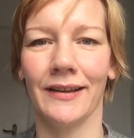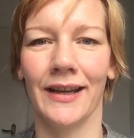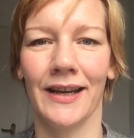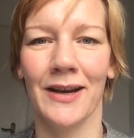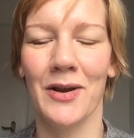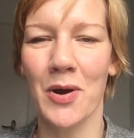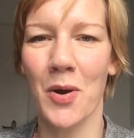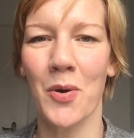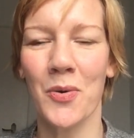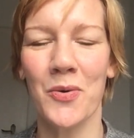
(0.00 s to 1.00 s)

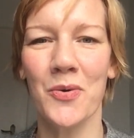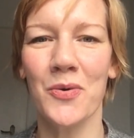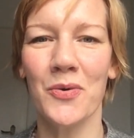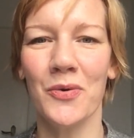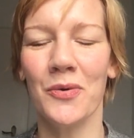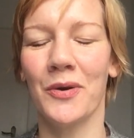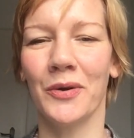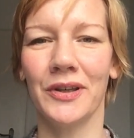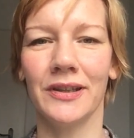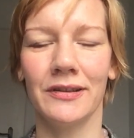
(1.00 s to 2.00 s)
Hello,
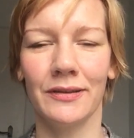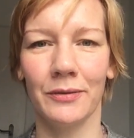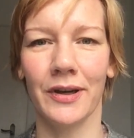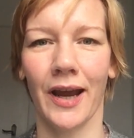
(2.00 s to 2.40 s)
Goethe Institute.